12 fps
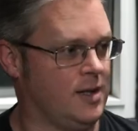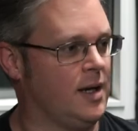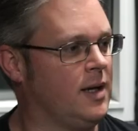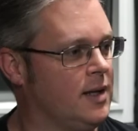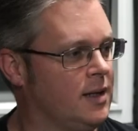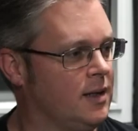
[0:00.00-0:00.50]

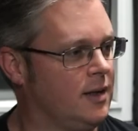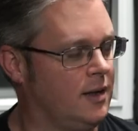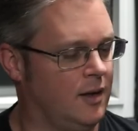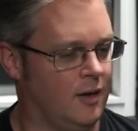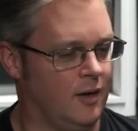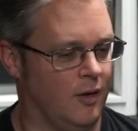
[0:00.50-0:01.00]
indeed
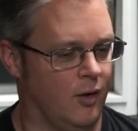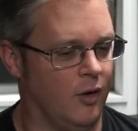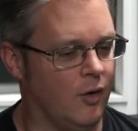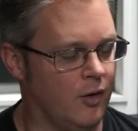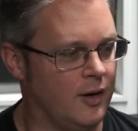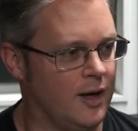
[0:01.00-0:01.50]

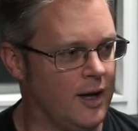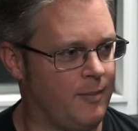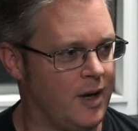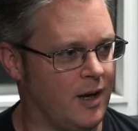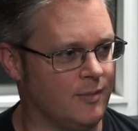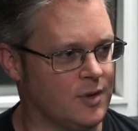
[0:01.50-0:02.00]
or it
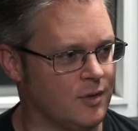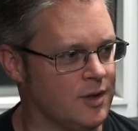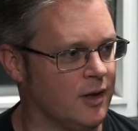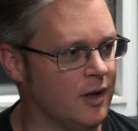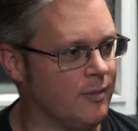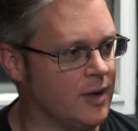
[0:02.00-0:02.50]
becomes
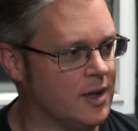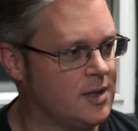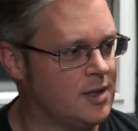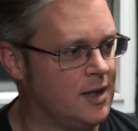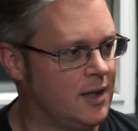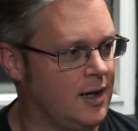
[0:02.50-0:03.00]
autonomous